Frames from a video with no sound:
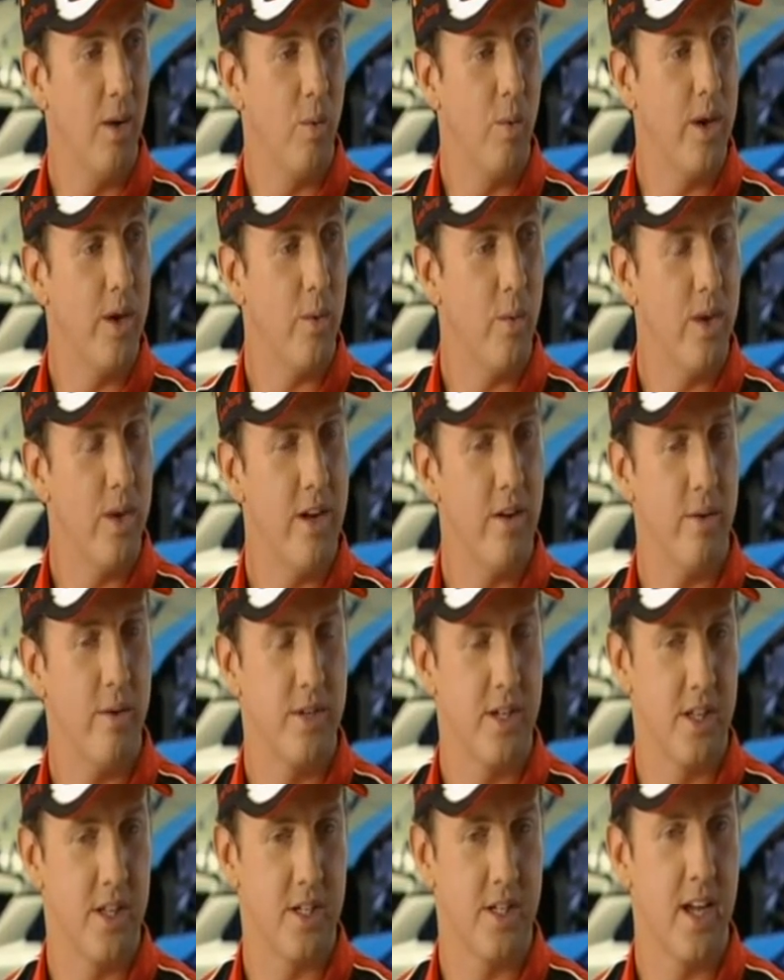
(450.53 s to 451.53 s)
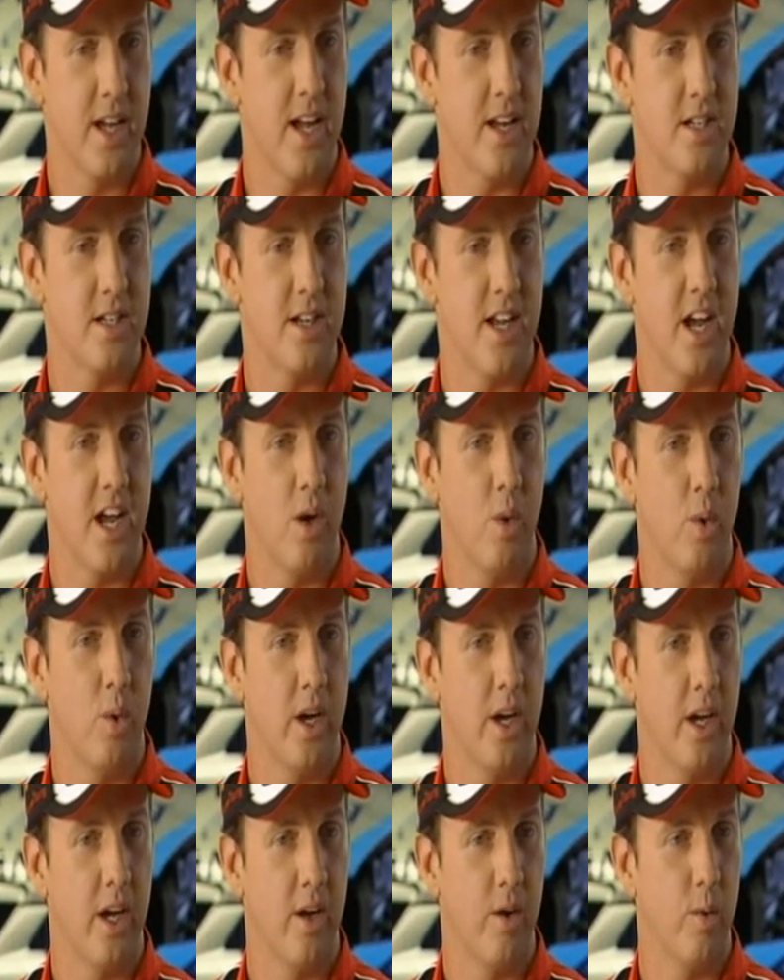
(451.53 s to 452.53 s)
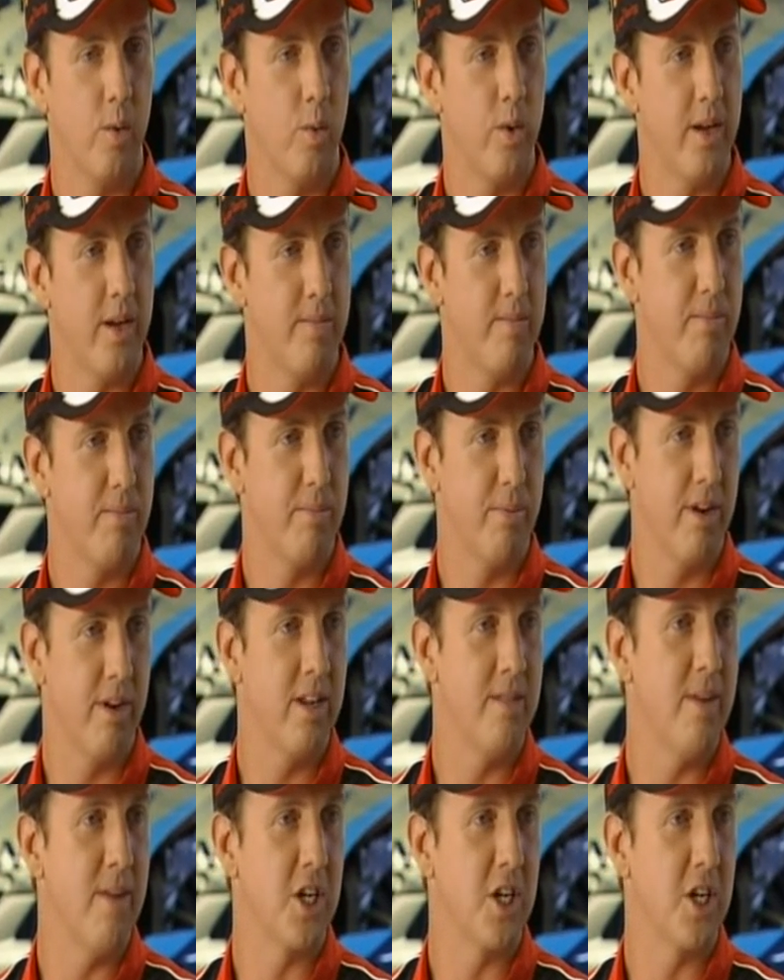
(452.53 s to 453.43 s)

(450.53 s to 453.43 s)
we are to the stage now where we pretty